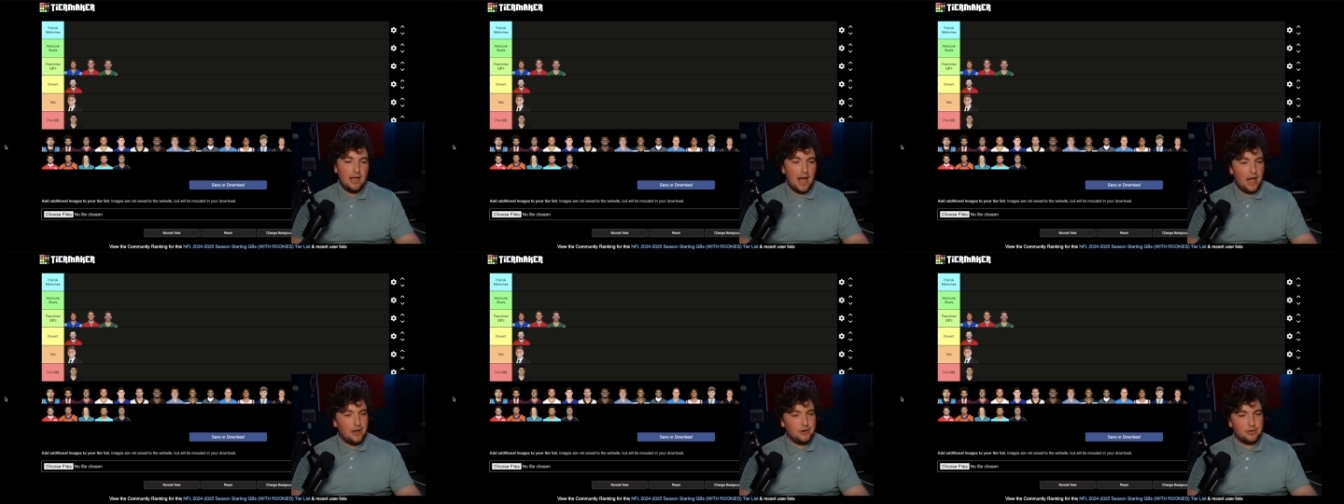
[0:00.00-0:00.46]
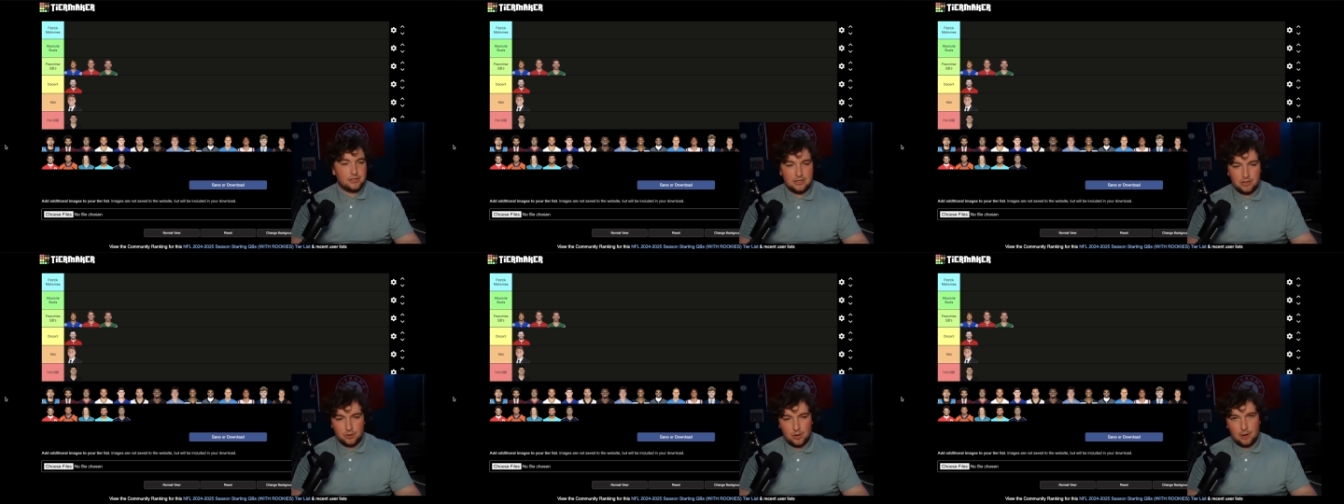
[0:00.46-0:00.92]
I
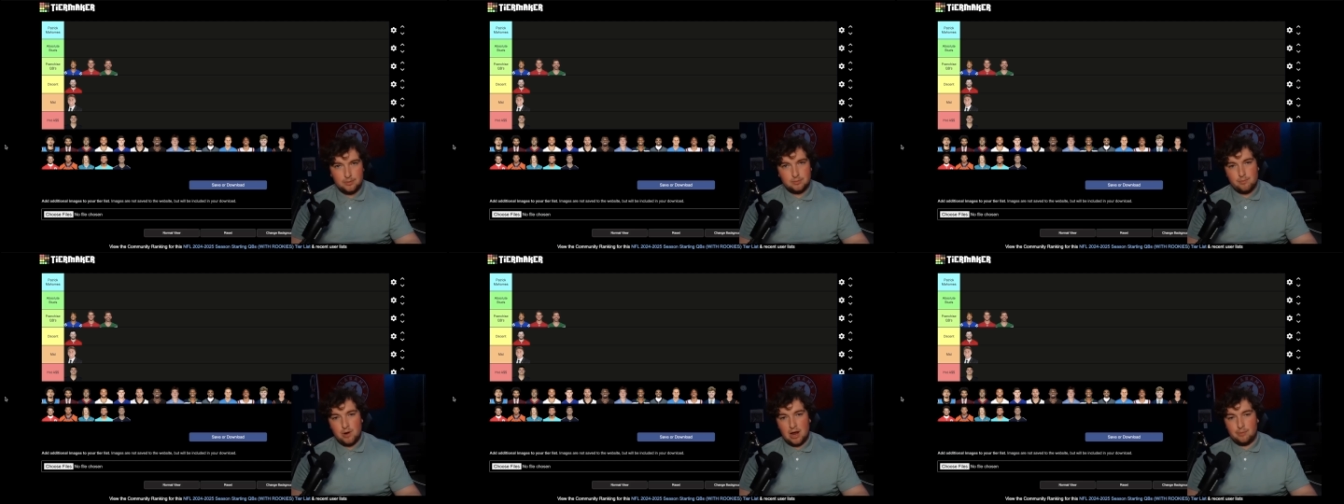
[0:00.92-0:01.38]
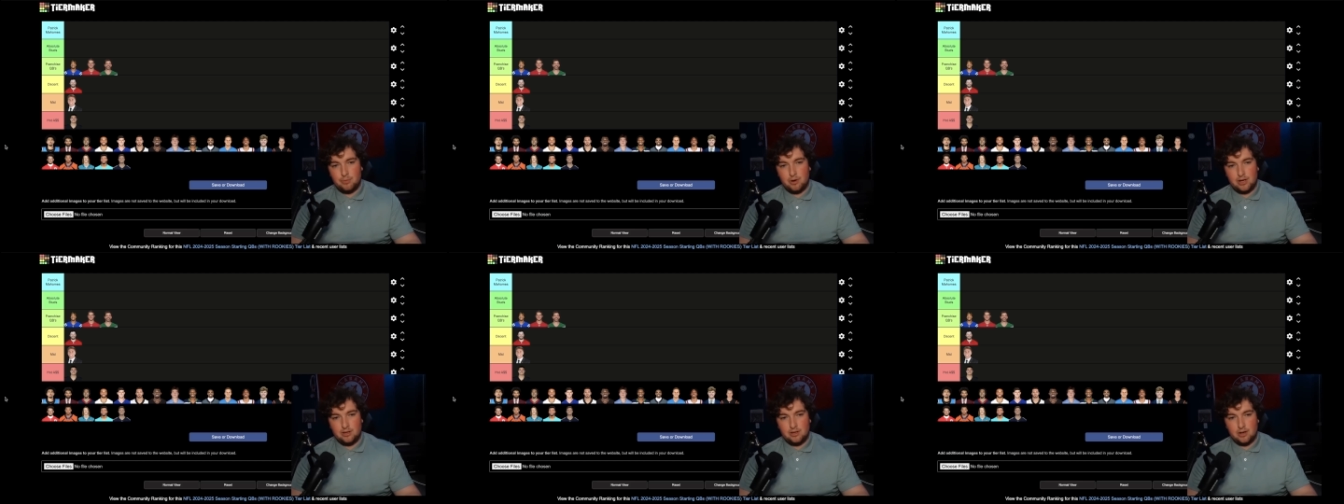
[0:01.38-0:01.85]
understand the gripes about Brock
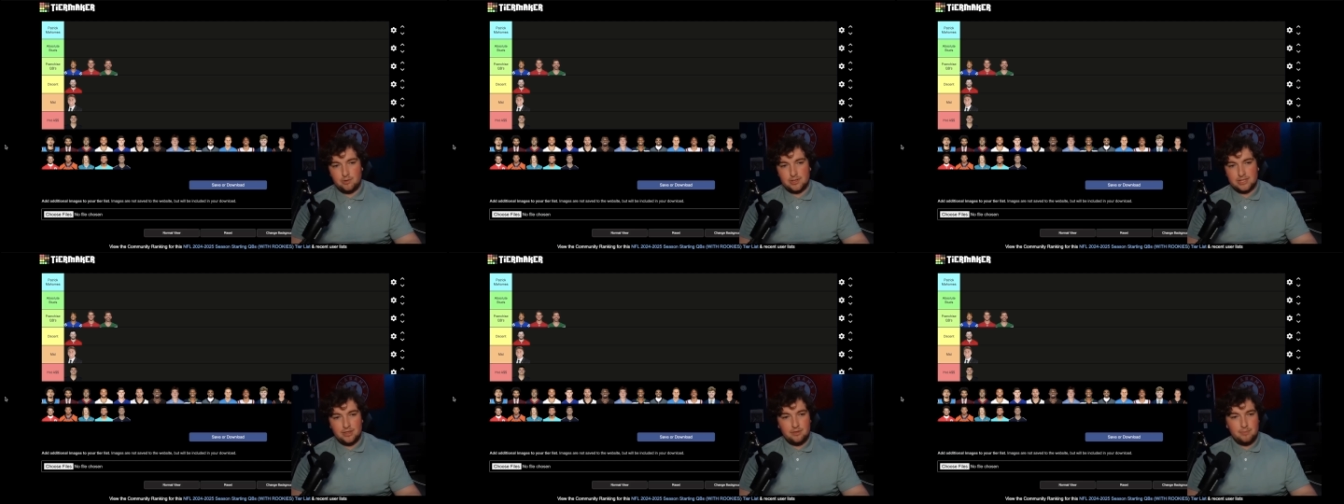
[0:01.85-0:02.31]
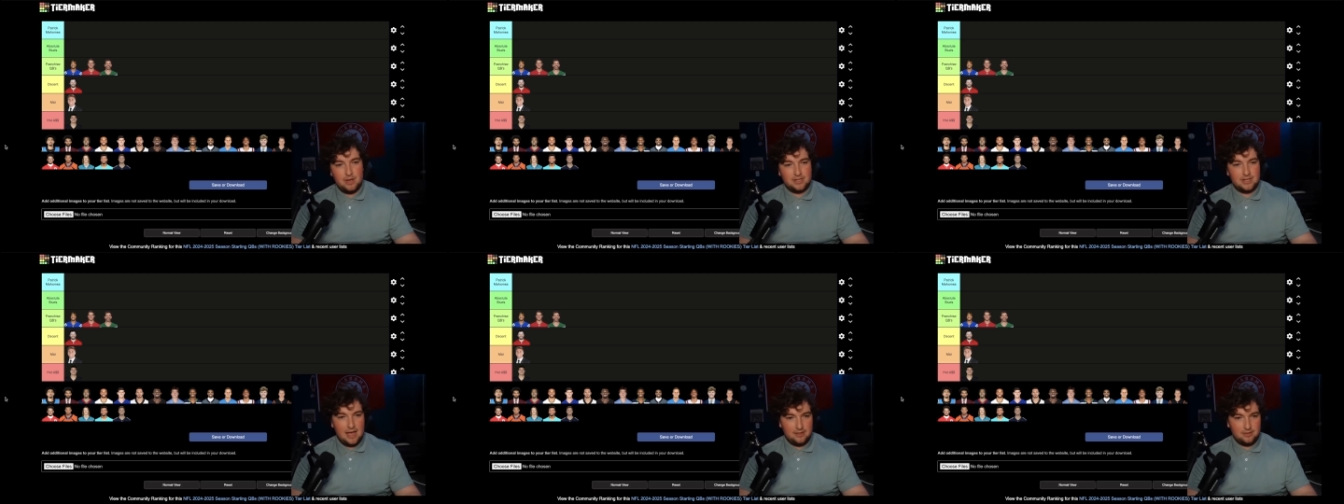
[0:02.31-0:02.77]
Purdy. You know, he's not the
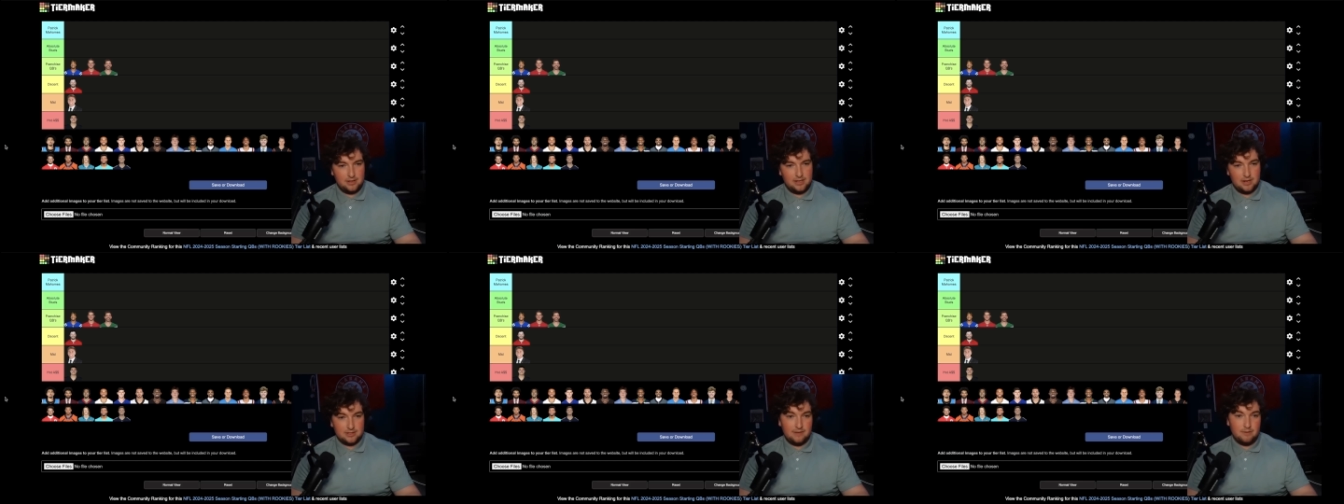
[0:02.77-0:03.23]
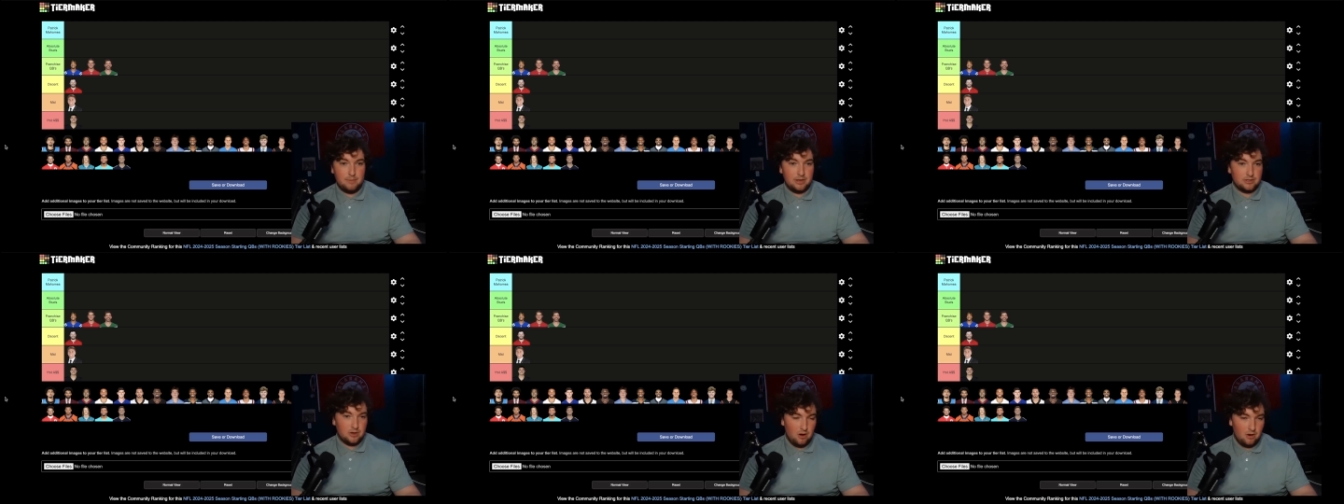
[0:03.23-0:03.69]
best athlete. He doesn't have the
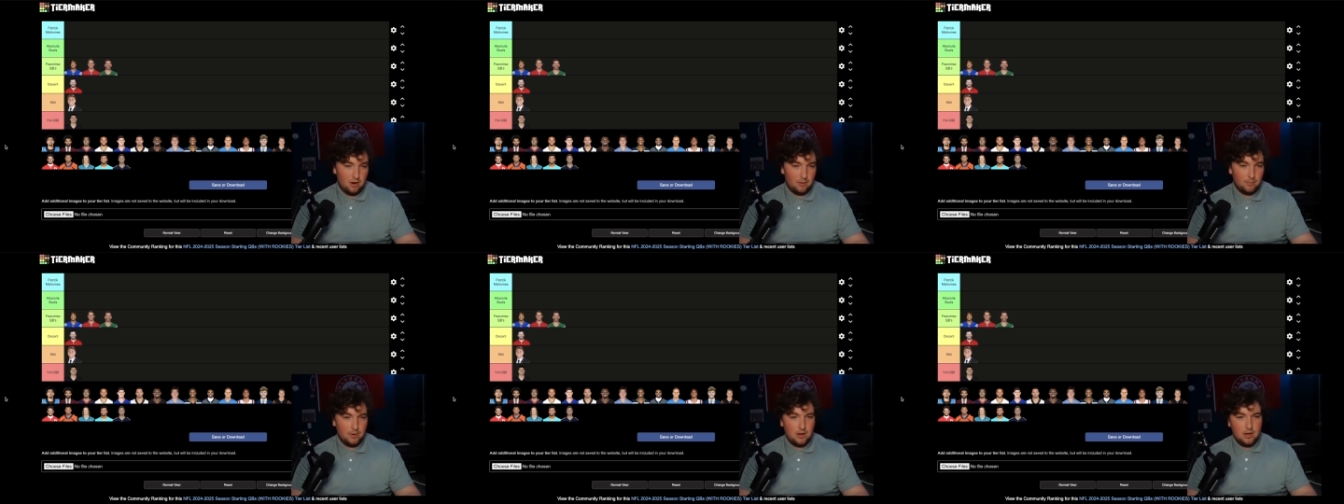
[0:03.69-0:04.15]
biggest arm.